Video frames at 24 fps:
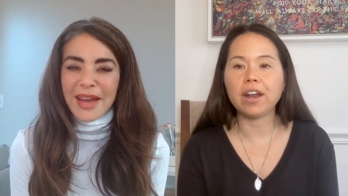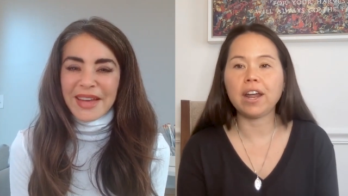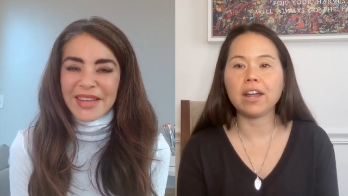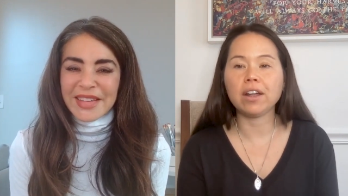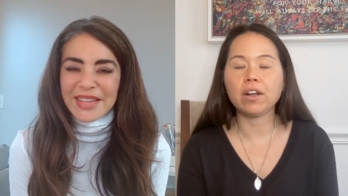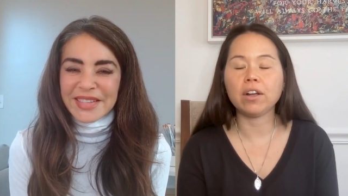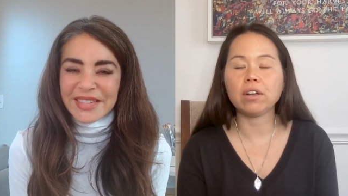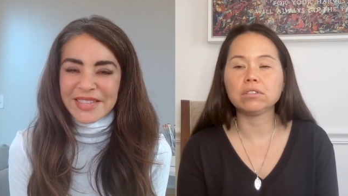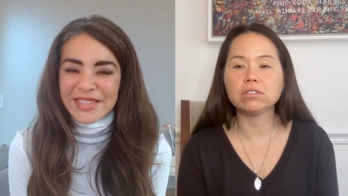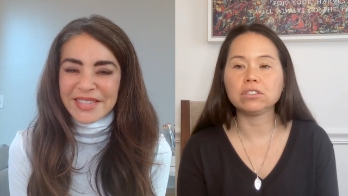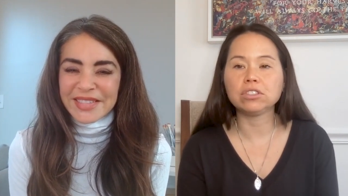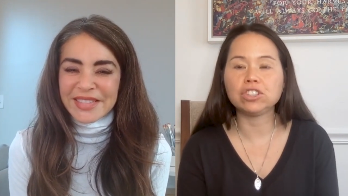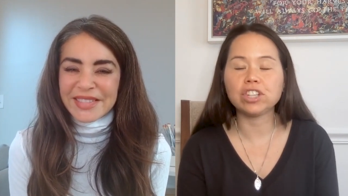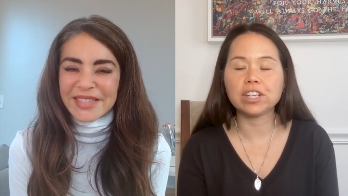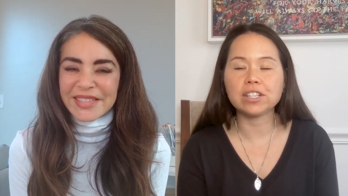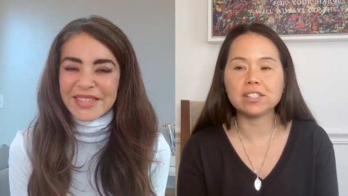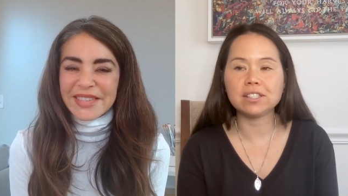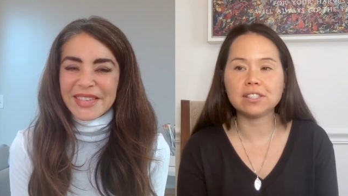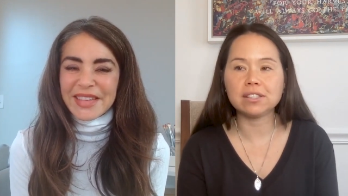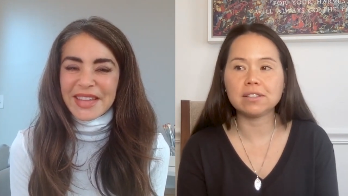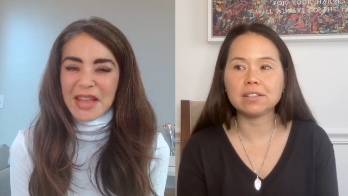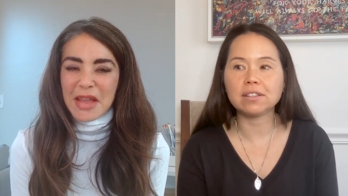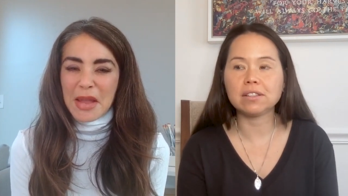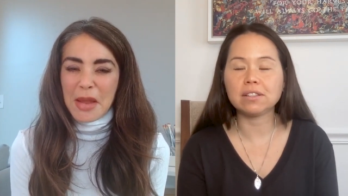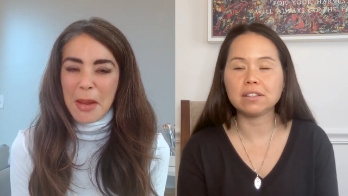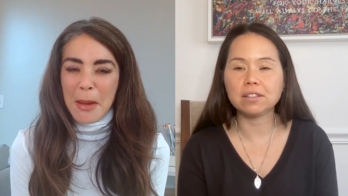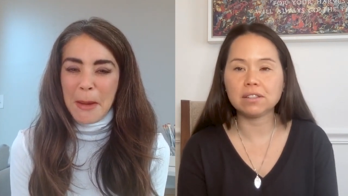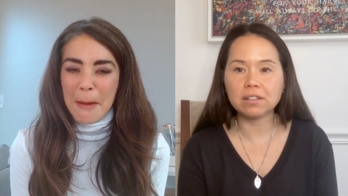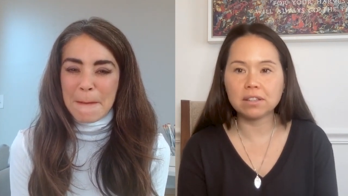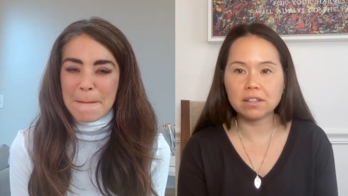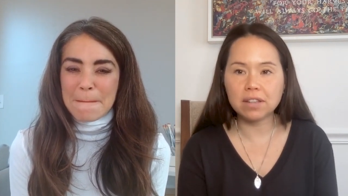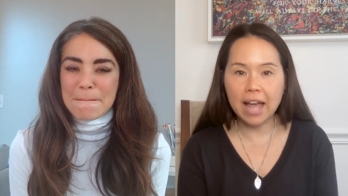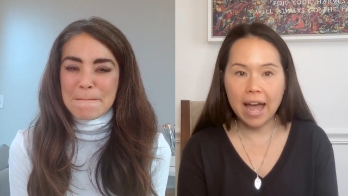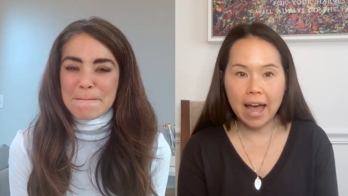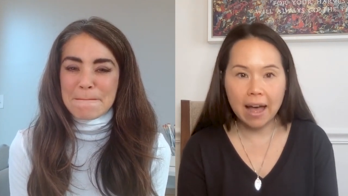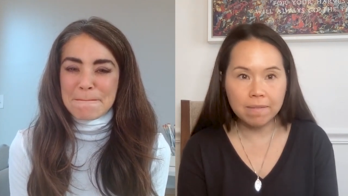Speaker 1: and just
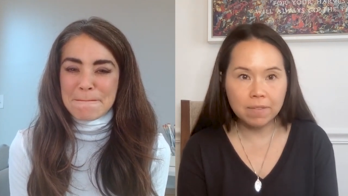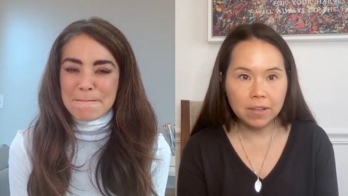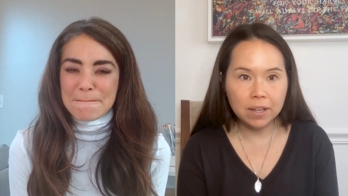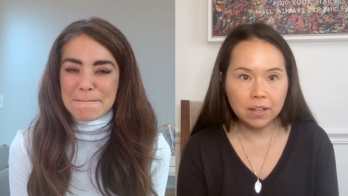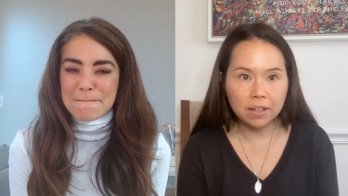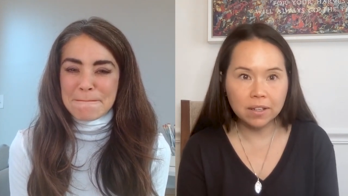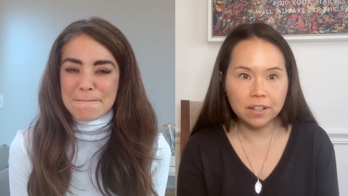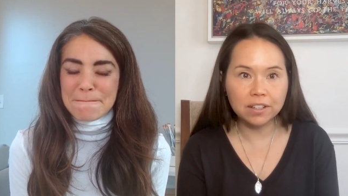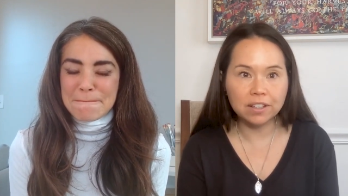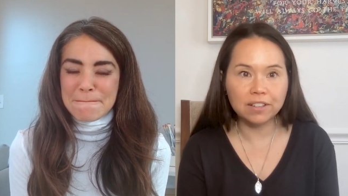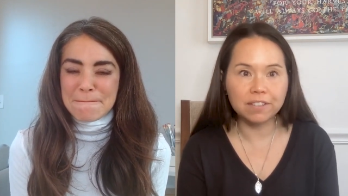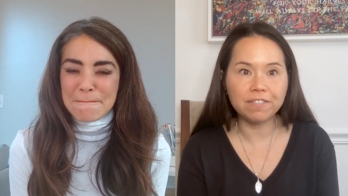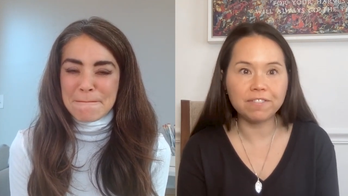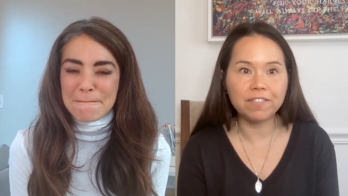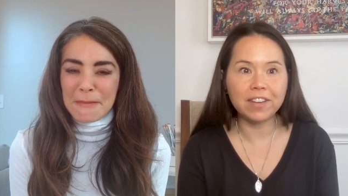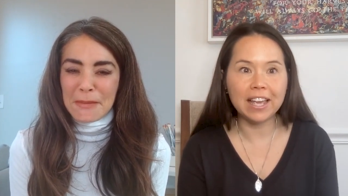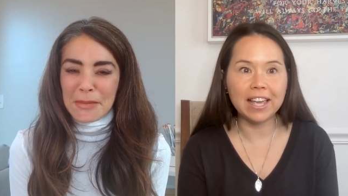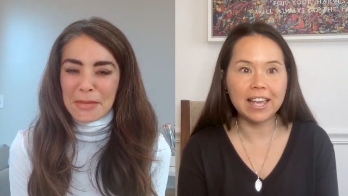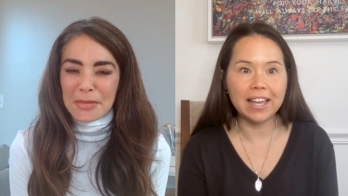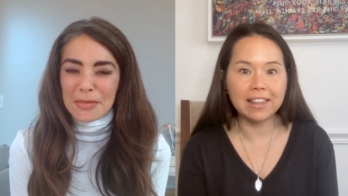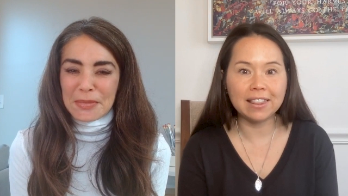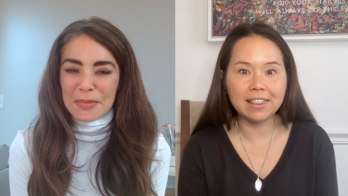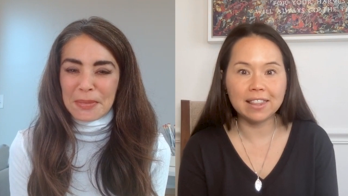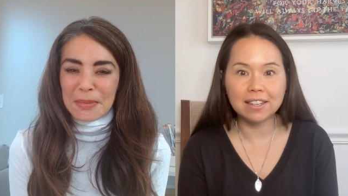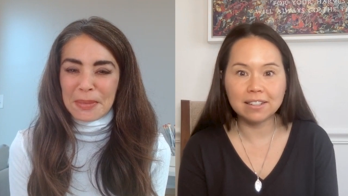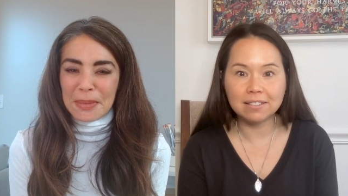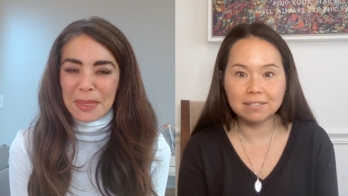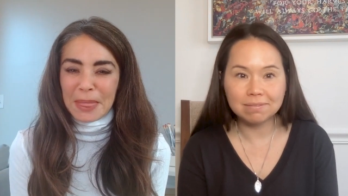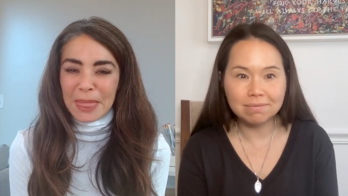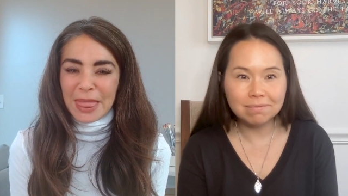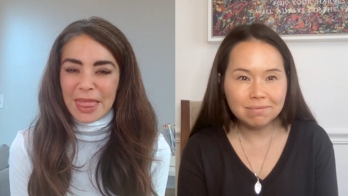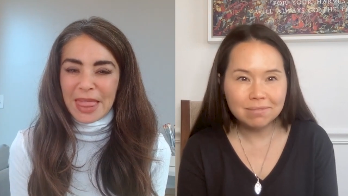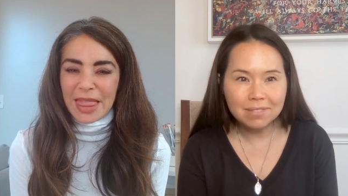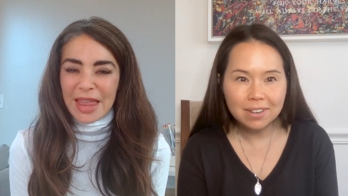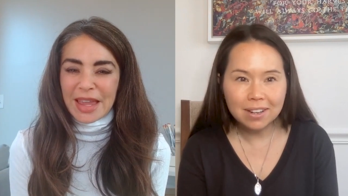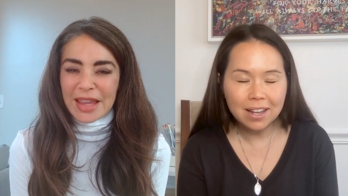having a little faith. And
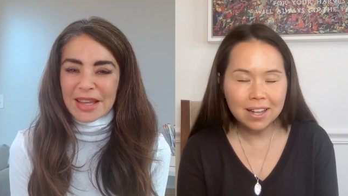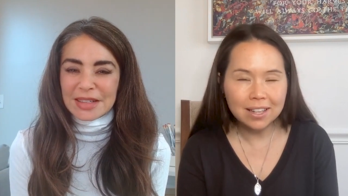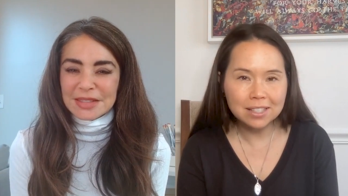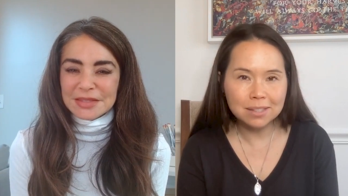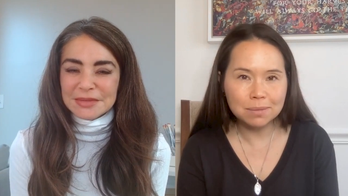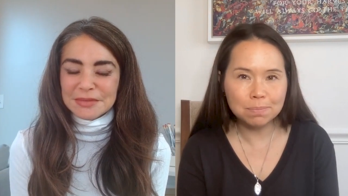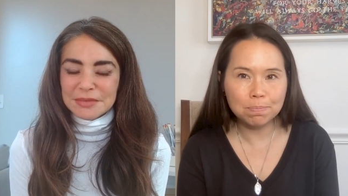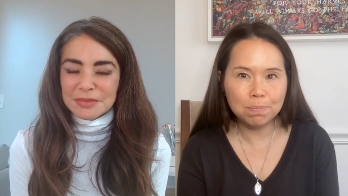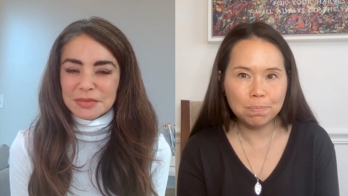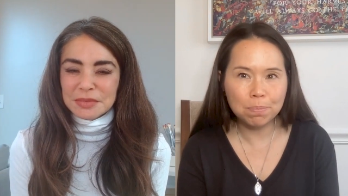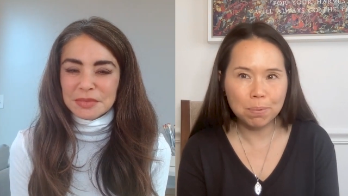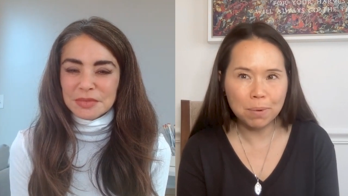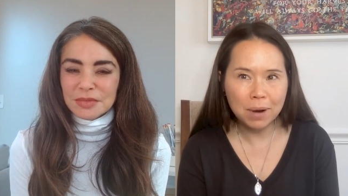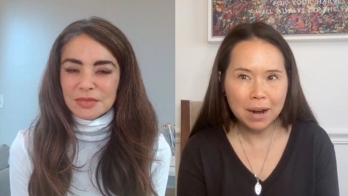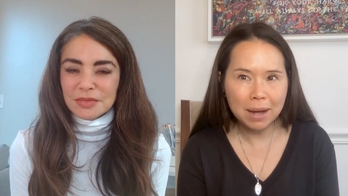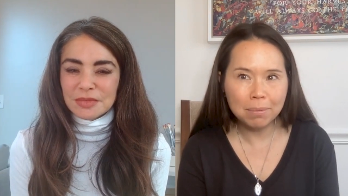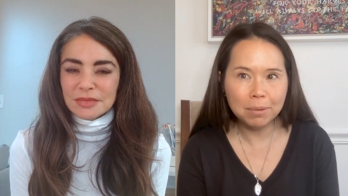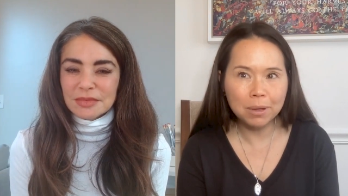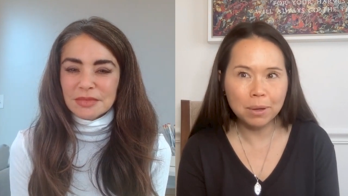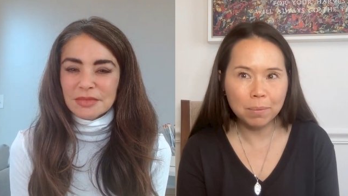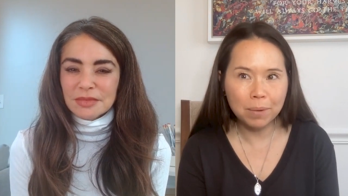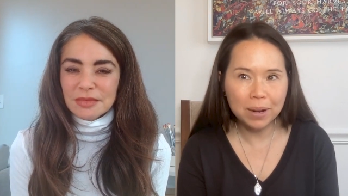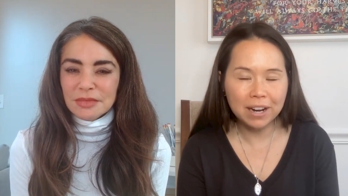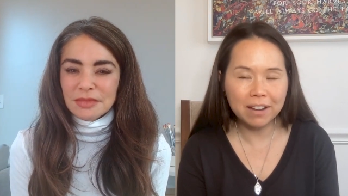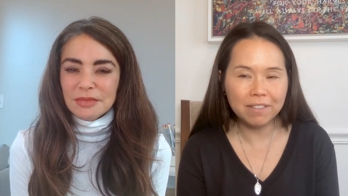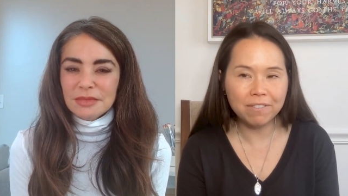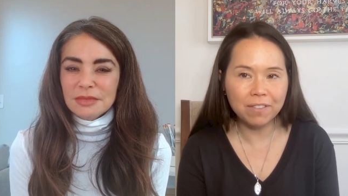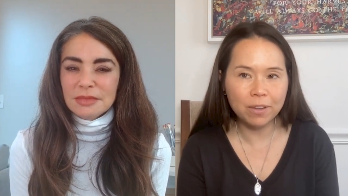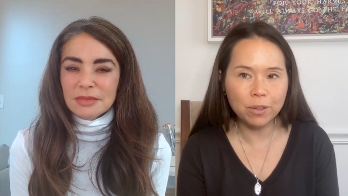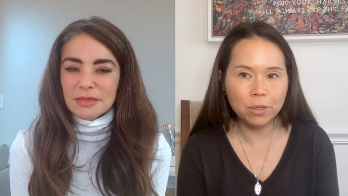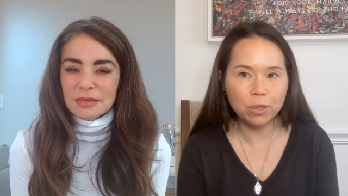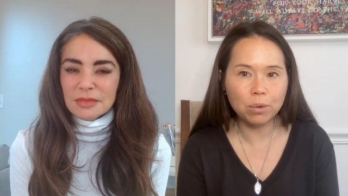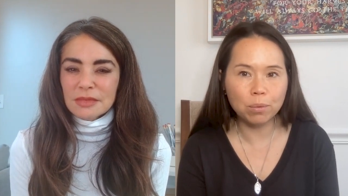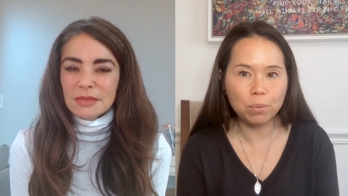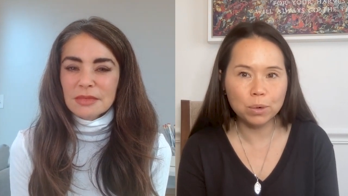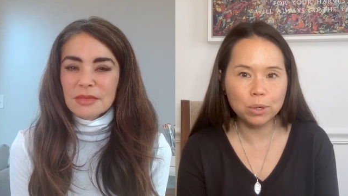that's probably when I felt
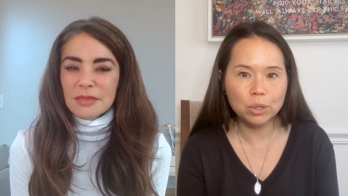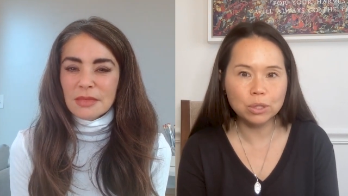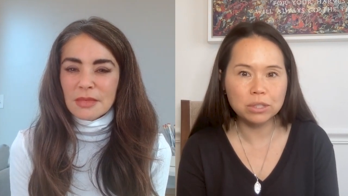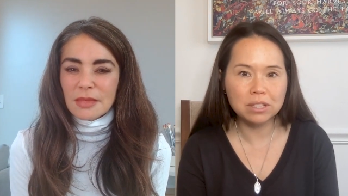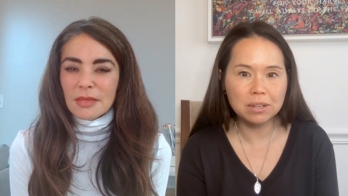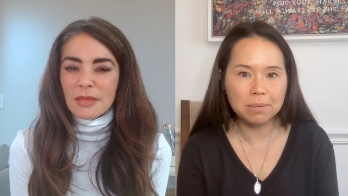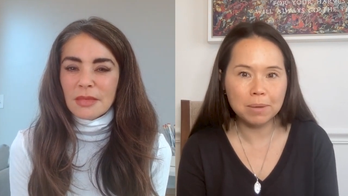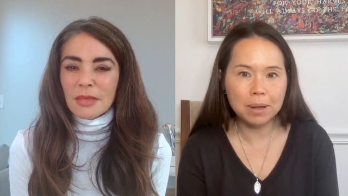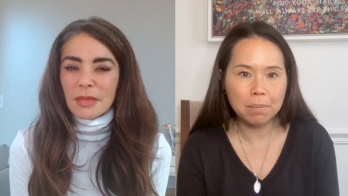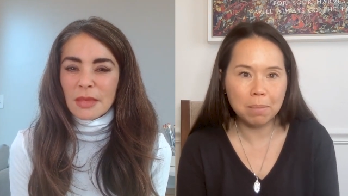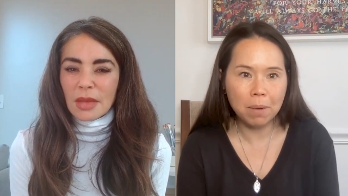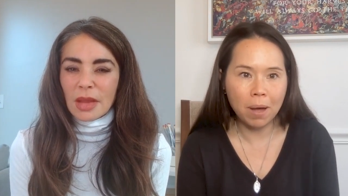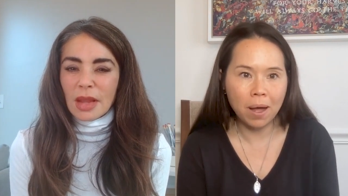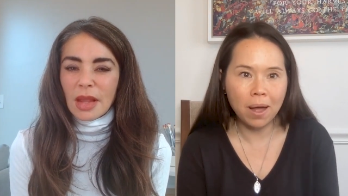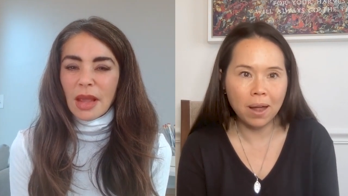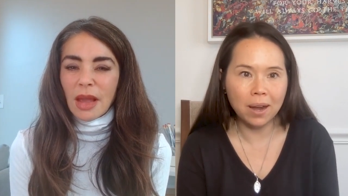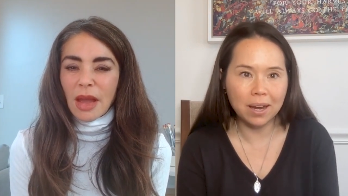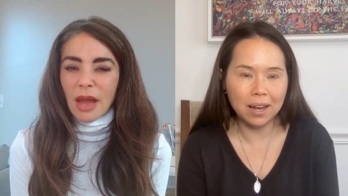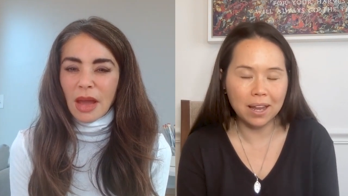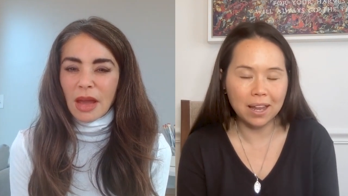the worst in my body.